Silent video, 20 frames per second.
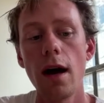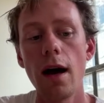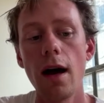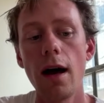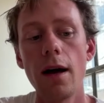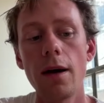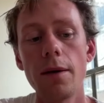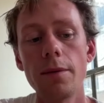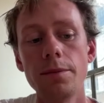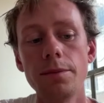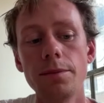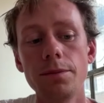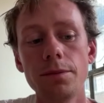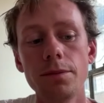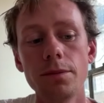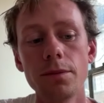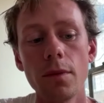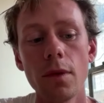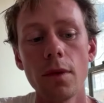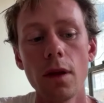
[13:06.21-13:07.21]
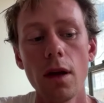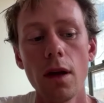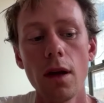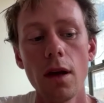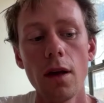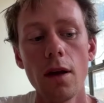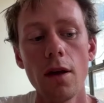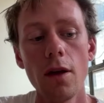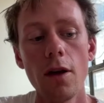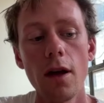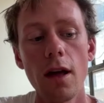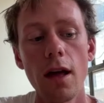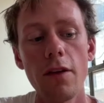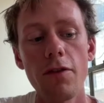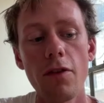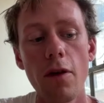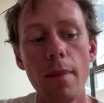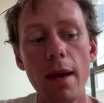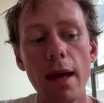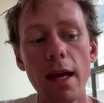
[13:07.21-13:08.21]
If
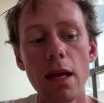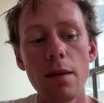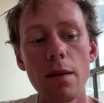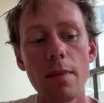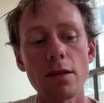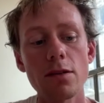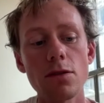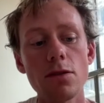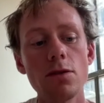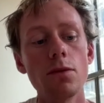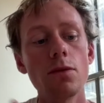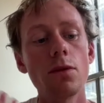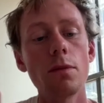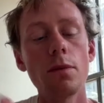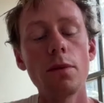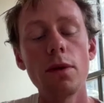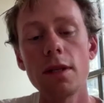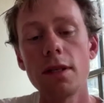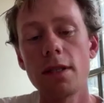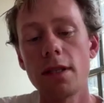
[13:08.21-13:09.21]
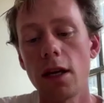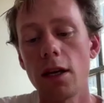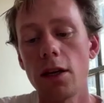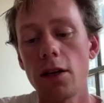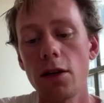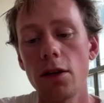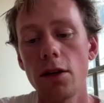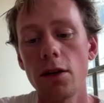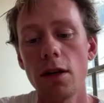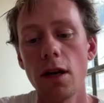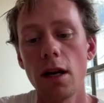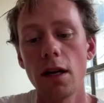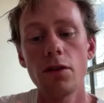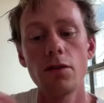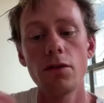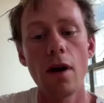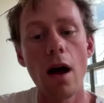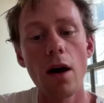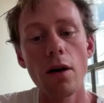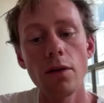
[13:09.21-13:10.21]
I made him as normal as I could and
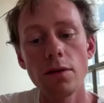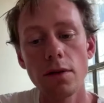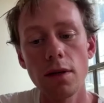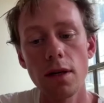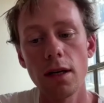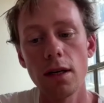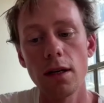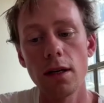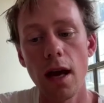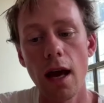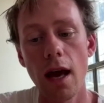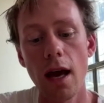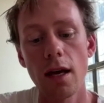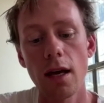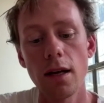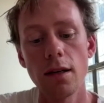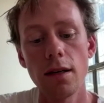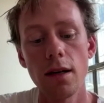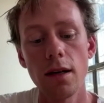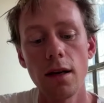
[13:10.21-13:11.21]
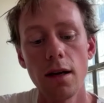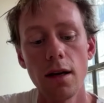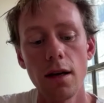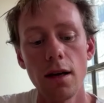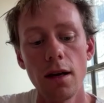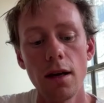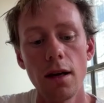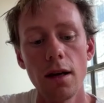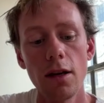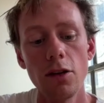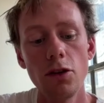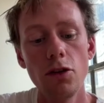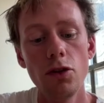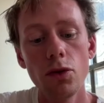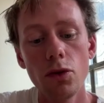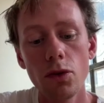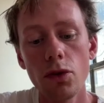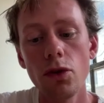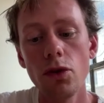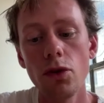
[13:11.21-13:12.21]
grounded, and
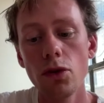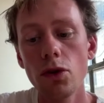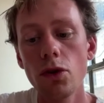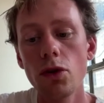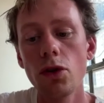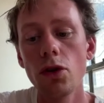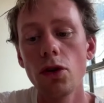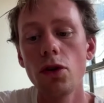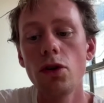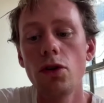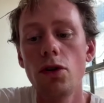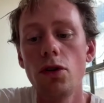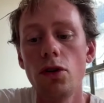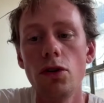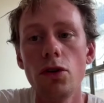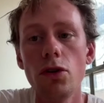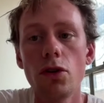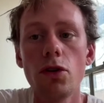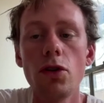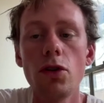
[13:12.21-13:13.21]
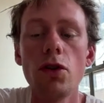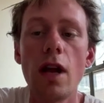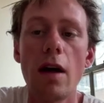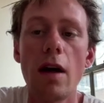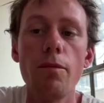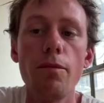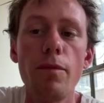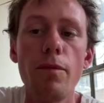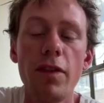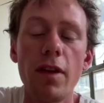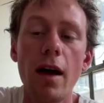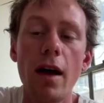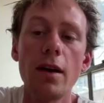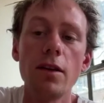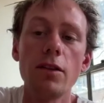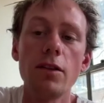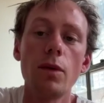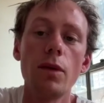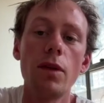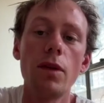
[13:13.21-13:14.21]
you could
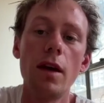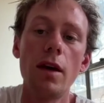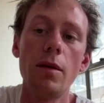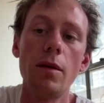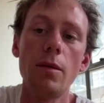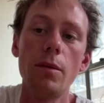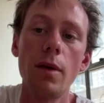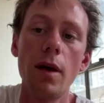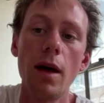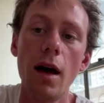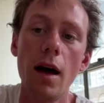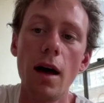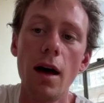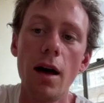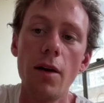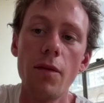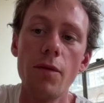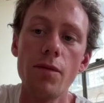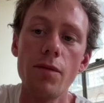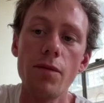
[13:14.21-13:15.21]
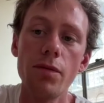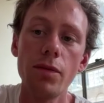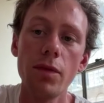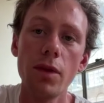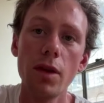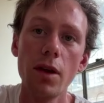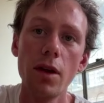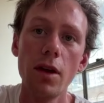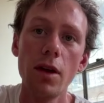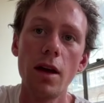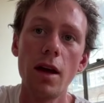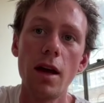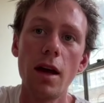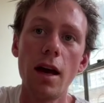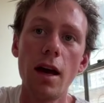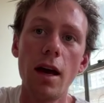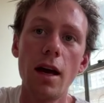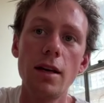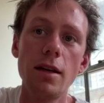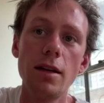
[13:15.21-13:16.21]
empathize with him, and
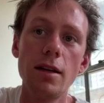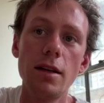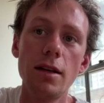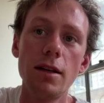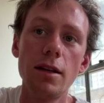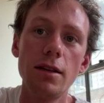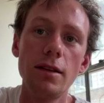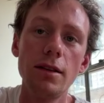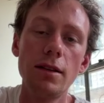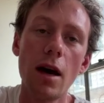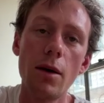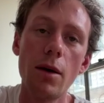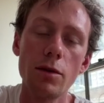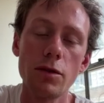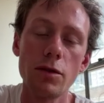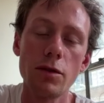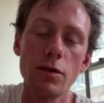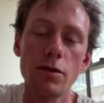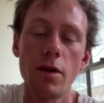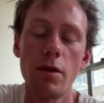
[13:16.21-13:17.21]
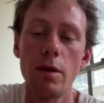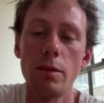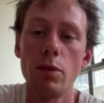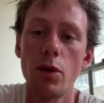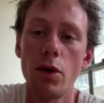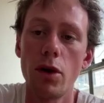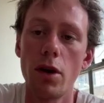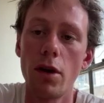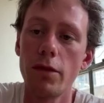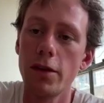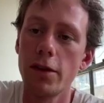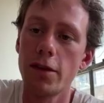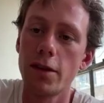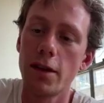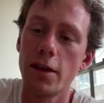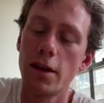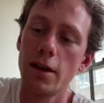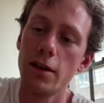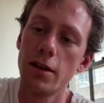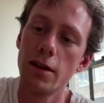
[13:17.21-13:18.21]
that was very important,
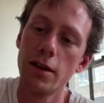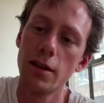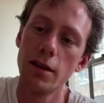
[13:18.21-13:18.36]
obviously.